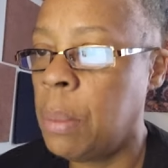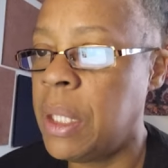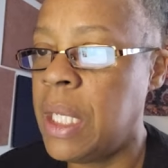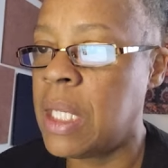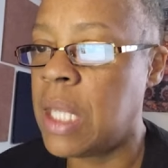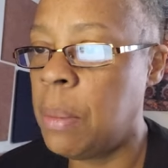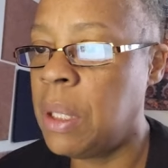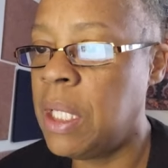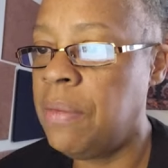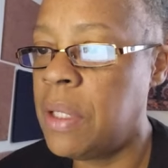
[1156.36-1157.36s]
But yes, they
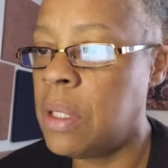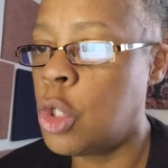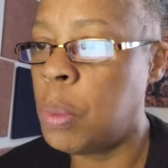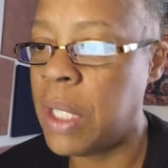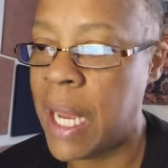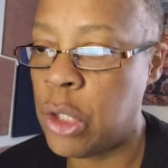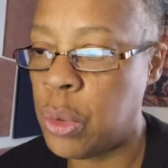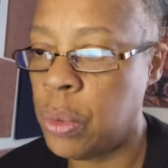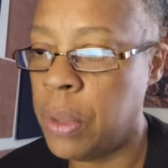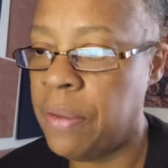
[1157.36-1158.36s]
believe in
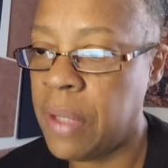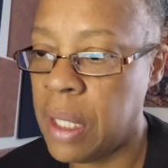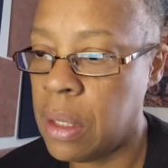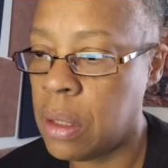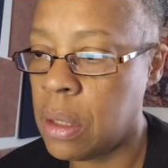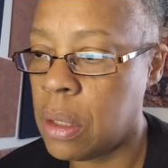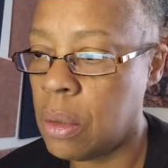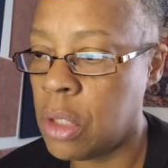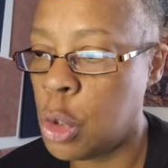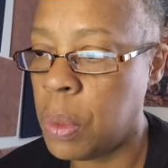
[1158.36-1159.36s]
supernatural events
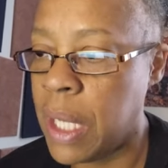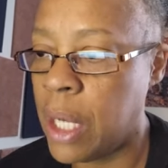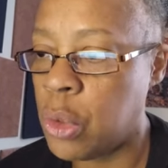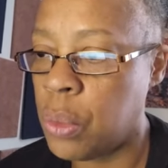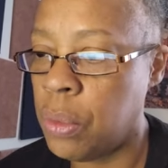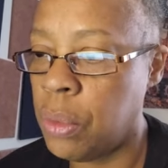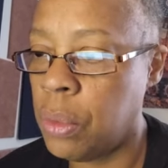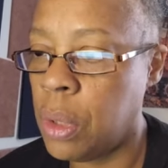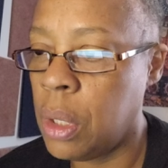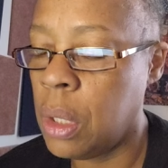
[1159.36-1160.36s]
or
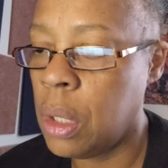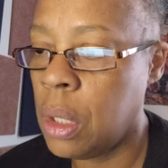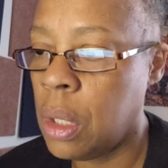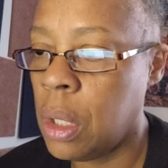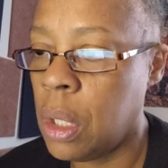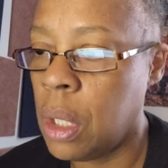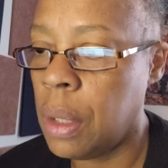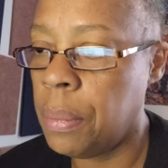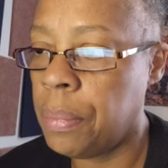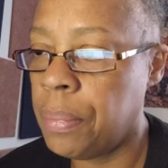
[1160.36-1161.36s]
supernatural,
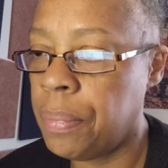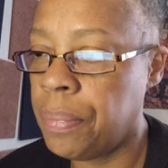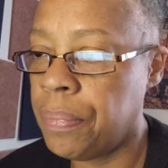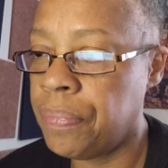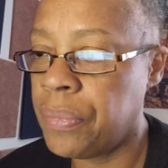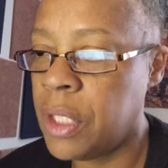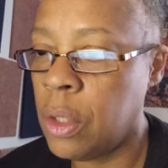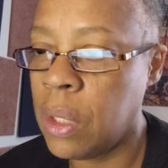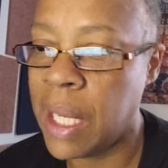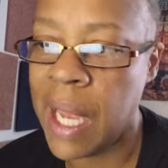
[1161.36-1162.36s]

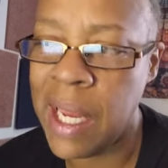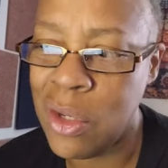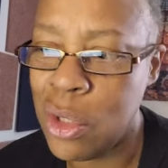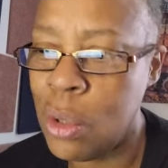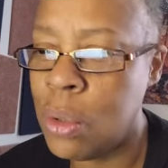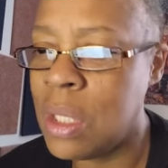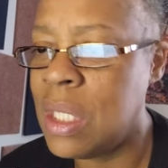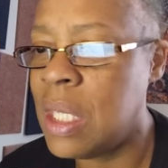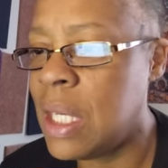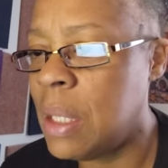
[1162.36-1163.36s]
you know, like
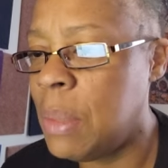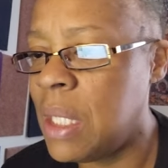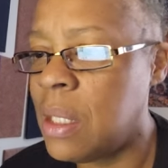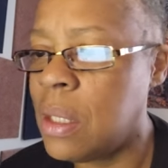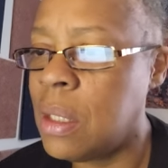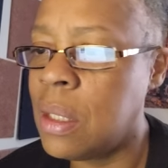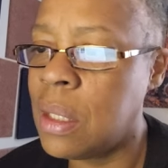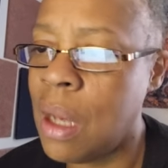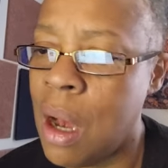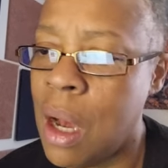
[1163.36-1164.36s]
angels,
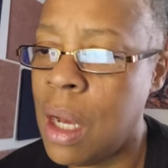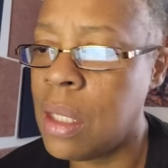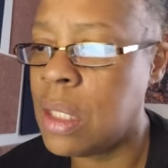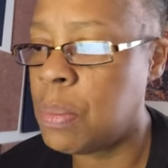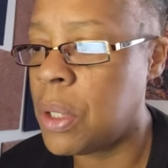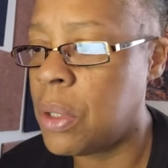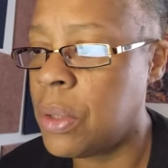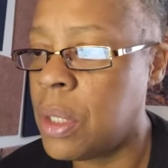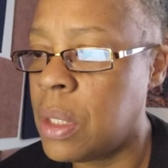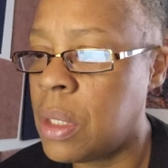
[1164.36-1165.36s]
demons, God,
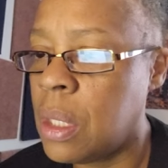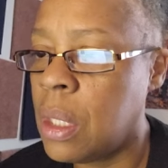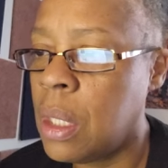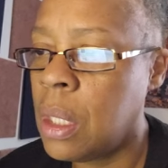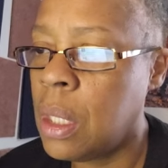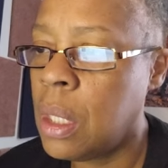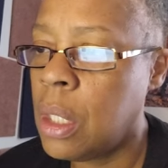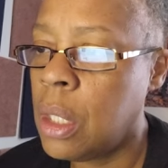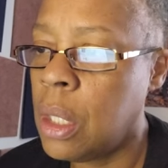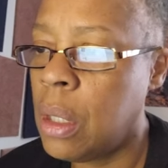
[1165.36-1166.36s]
spirits,
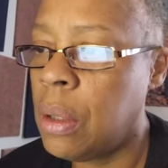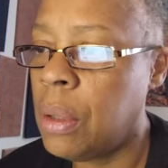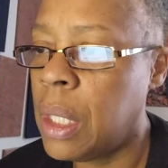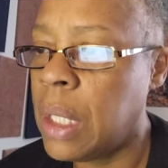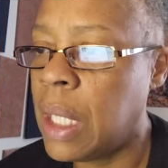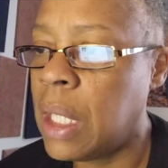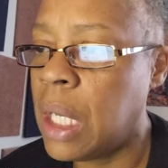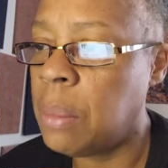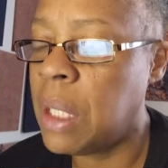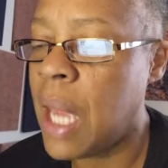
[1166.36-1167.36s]
you know, and they
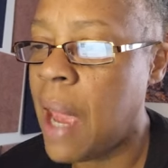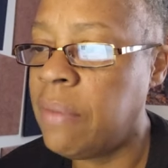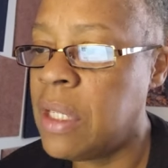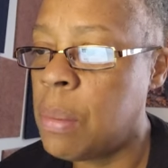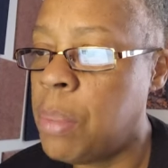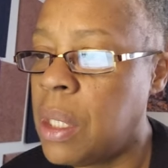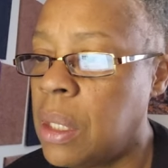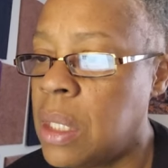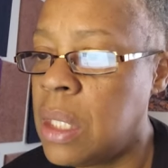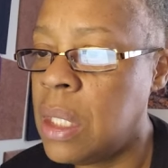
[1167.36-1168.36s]
claim they have these
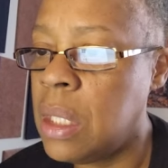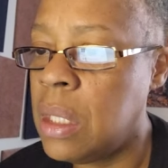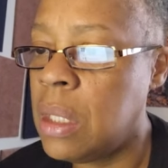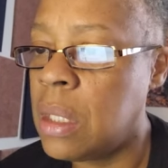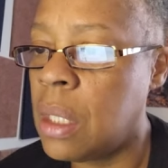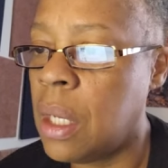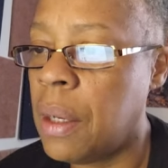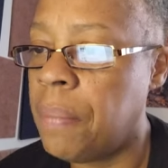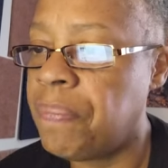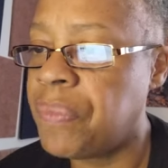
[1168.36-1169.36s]
abilities,
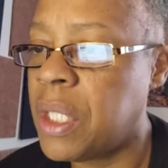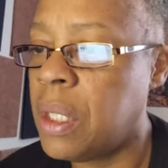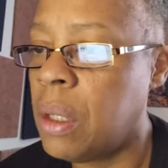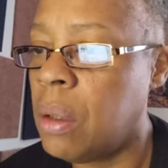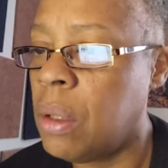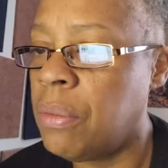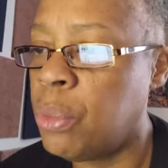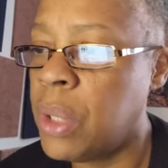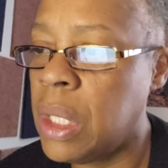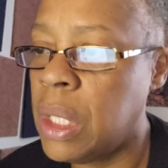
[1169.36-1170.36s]
you know,
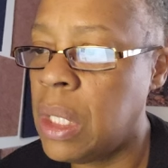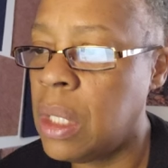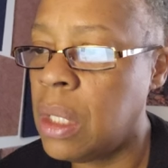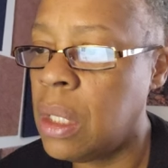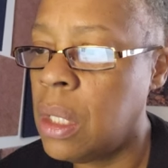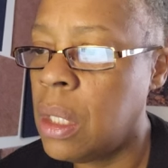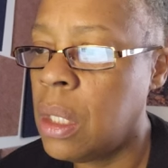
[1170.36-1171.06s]
of reading